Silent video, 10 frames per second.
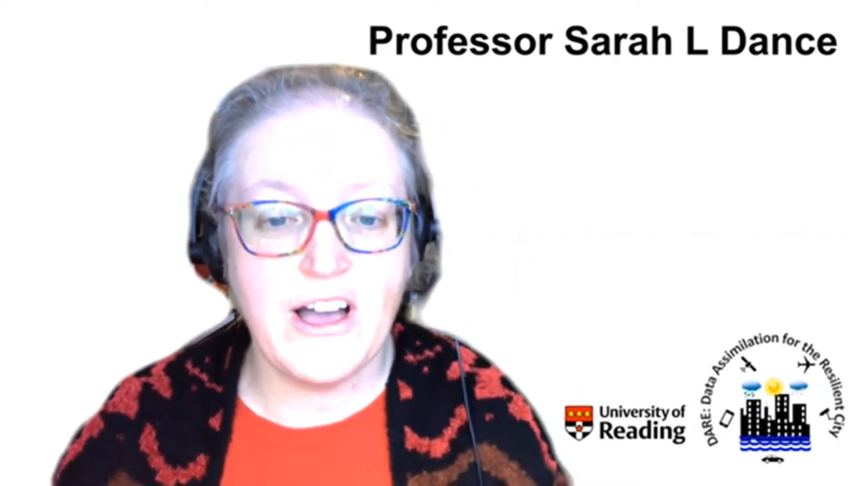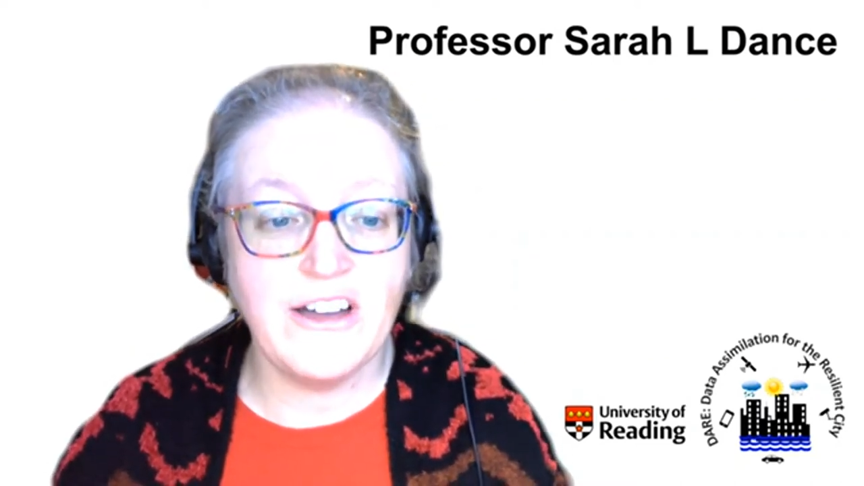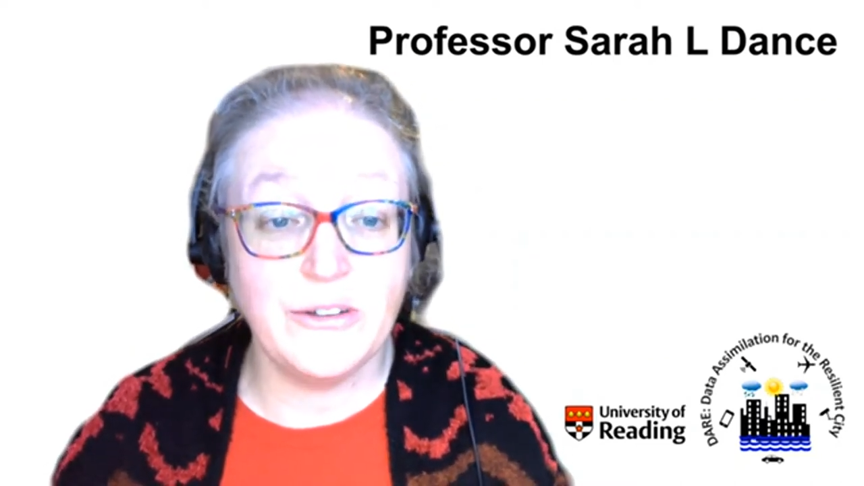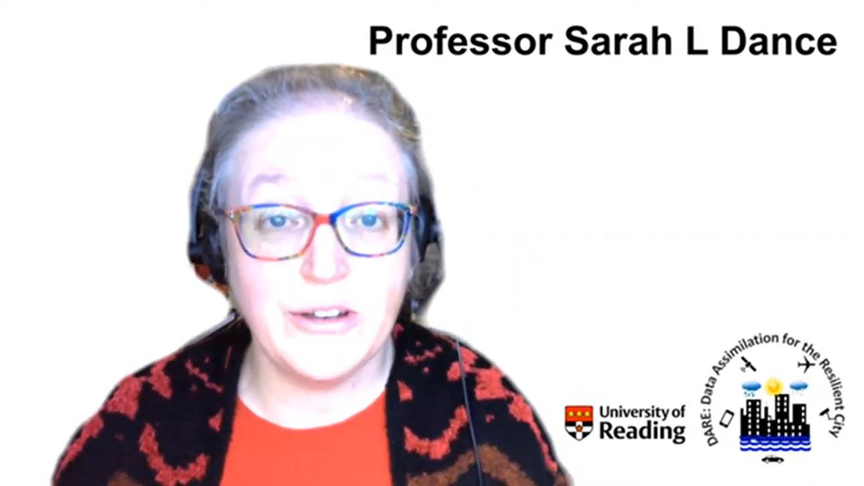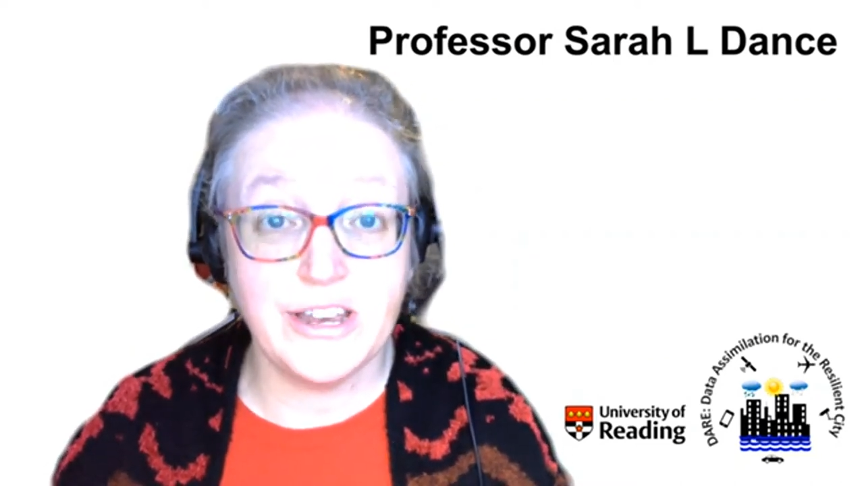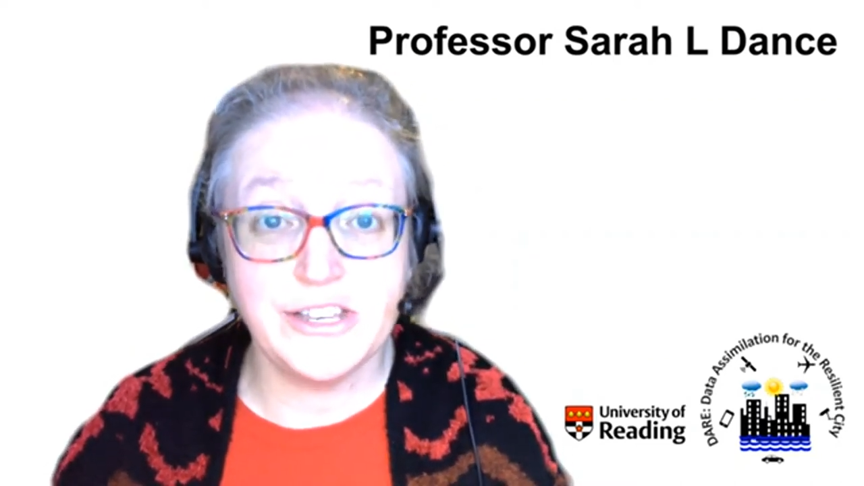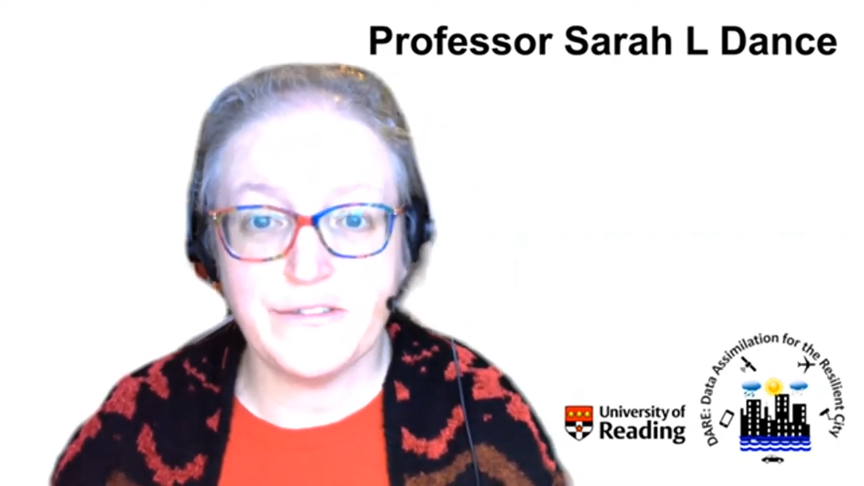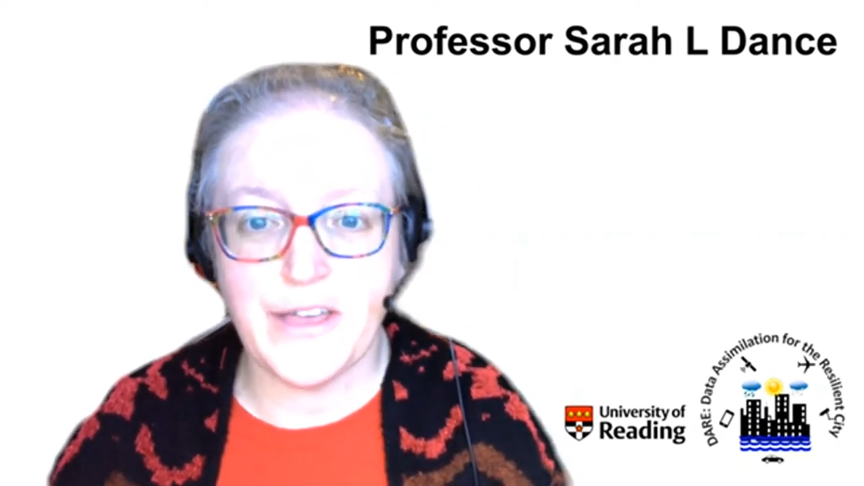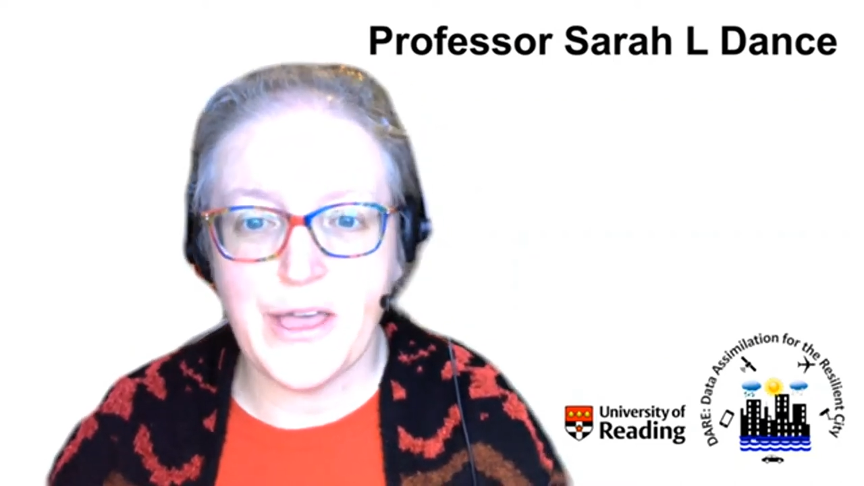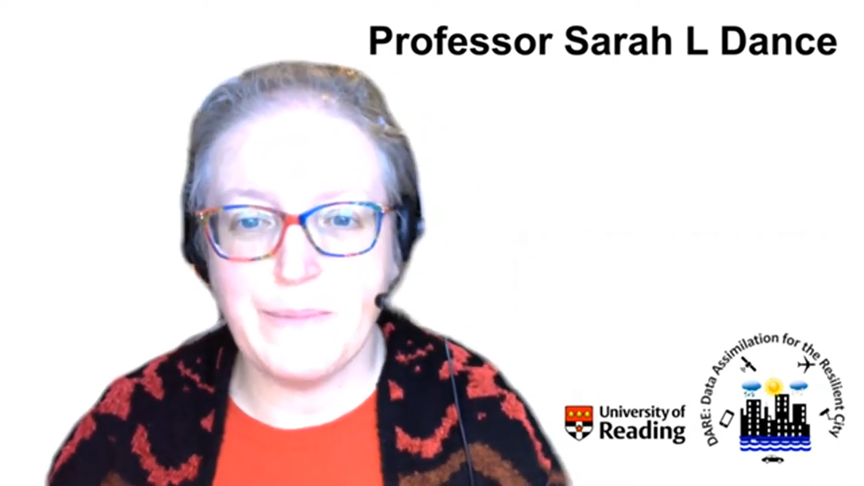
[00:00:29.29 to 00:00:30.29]
our knowledge
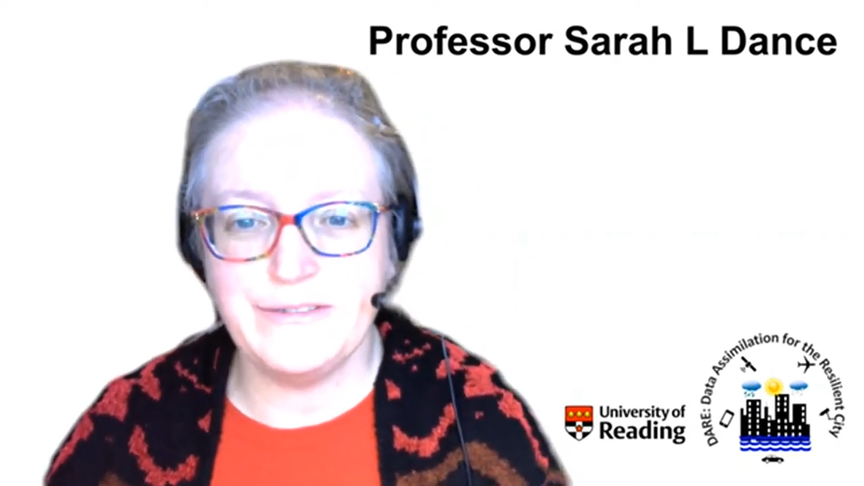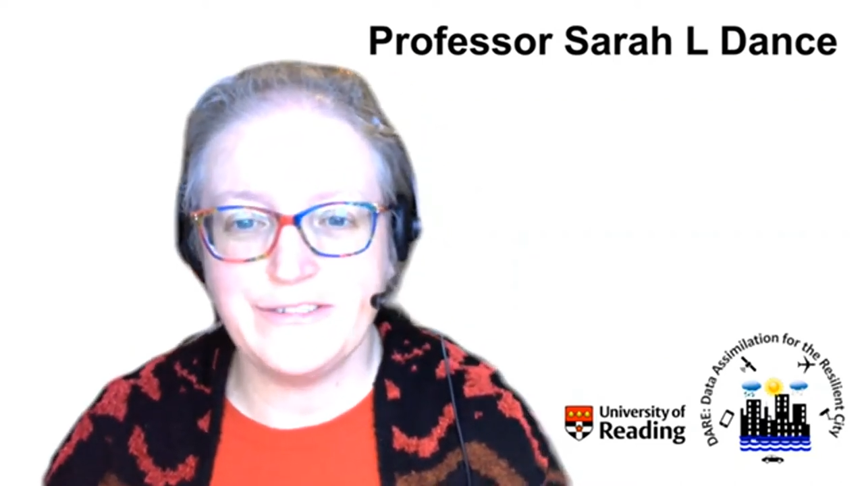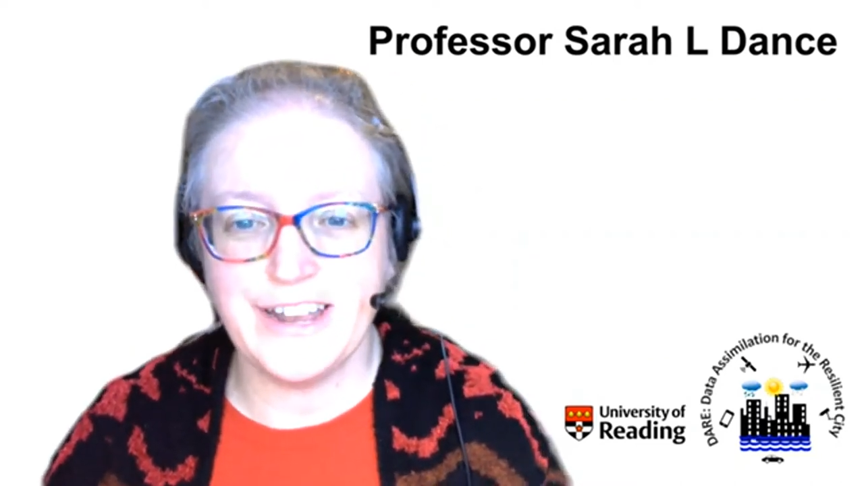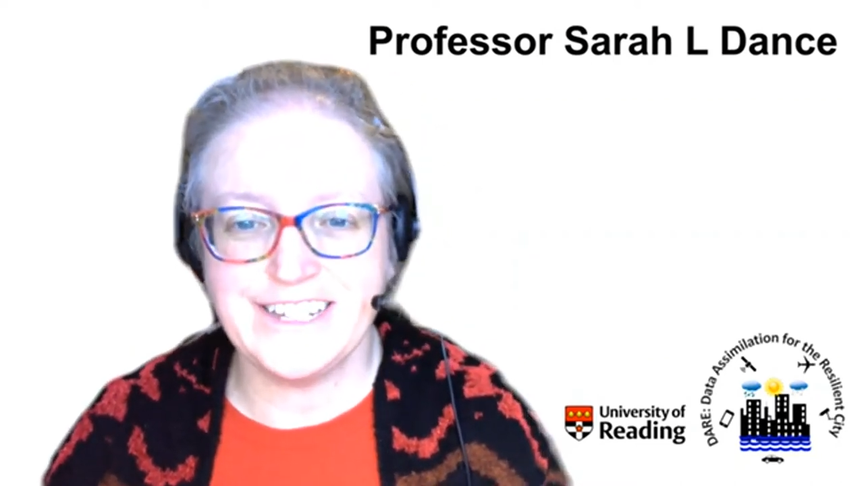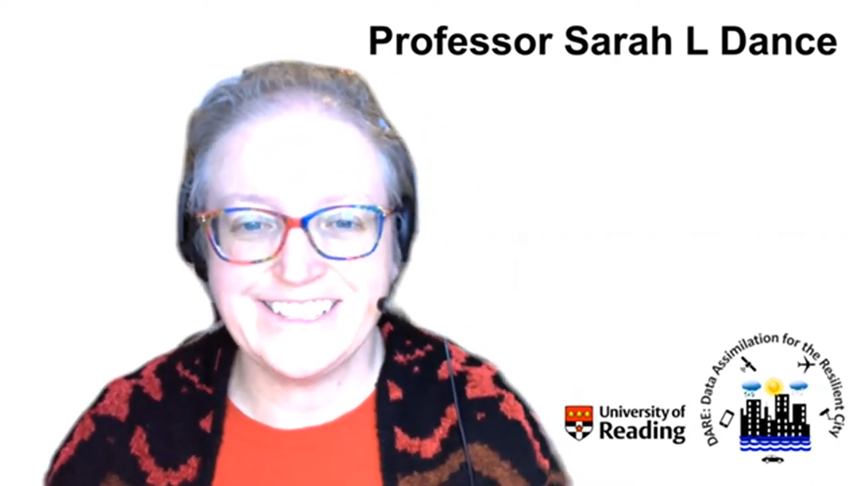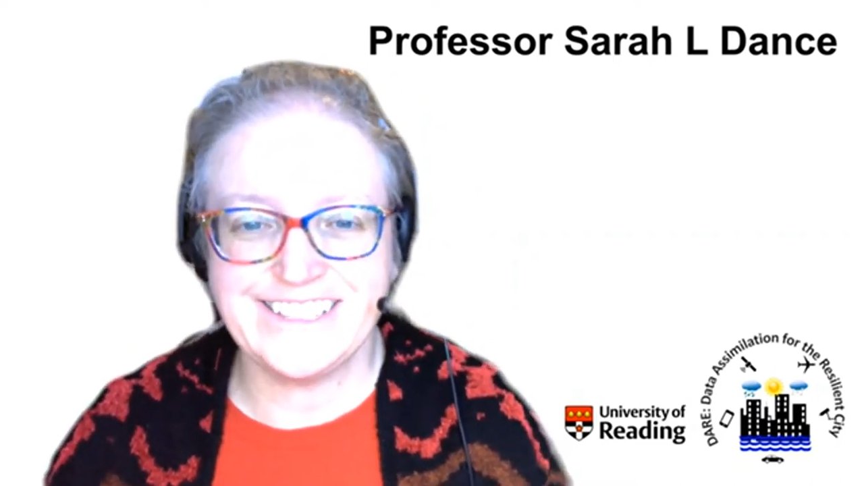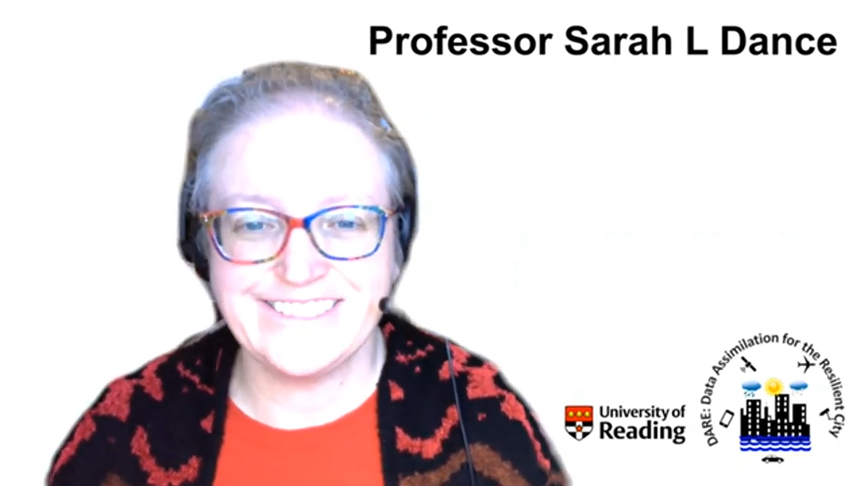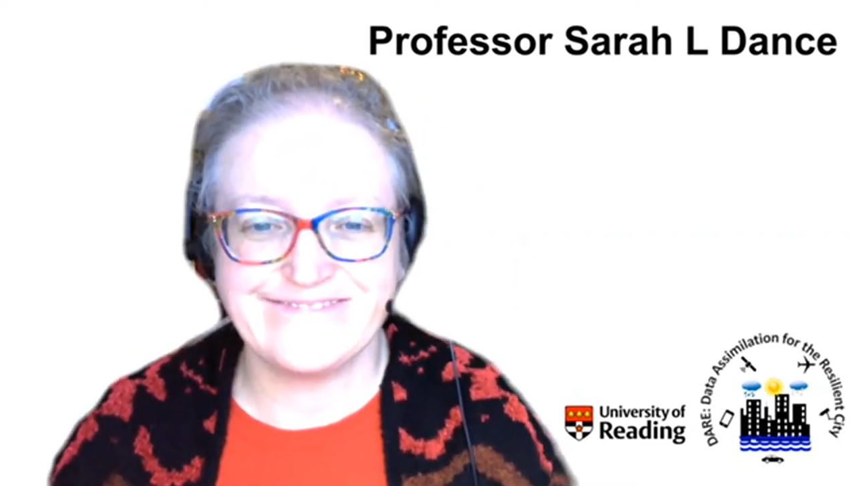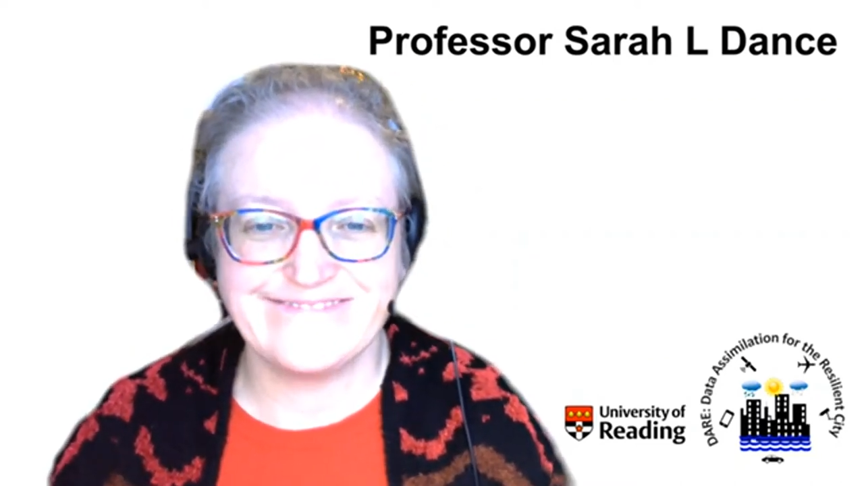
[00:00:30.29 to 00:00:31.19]
of urban flooding.